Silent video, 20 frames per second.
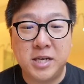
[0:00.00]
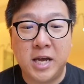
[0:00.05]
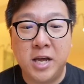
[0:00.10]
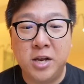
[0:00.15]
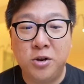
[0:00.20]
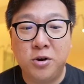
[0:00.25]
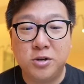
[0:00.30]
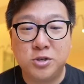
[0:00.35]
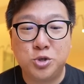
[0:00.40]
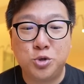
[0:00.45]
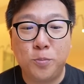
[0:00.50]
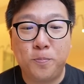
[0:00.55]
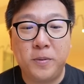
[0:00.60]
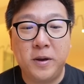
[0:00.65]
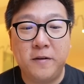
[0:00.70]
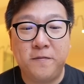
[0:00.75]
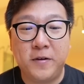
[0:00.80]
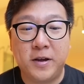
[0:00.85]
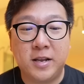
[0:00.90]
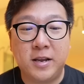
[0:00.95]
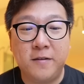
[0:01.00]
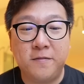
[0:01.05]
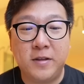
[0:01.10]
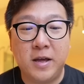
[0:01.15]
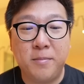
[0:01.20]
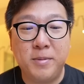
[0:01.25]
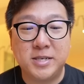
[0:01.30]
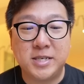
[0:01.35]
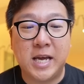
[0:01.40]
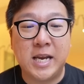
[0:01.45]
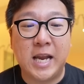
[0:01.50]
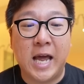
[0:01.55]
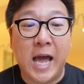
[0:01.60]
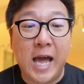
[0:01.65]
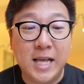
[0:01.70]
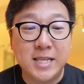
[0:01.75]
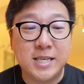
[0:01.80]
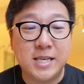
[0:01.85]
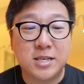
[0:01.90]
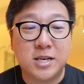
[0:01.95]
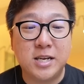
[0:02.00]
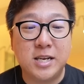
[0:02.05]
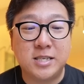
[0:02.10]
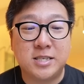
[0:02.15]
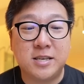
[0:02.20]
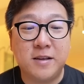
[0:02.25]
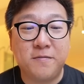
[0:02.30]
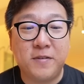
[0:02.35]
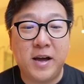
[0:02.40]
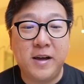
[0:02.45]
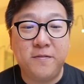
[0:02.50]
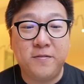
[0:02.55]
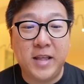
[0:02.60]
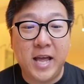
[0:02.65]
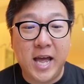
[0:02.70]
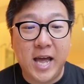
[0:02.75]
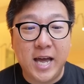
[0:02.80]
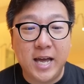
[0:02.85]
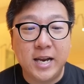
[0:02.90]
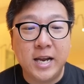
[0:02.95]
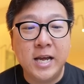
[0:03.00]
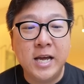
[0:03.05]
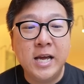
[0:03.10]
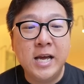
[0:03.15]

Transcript: and not super effective damage. And hence it's going to survive that.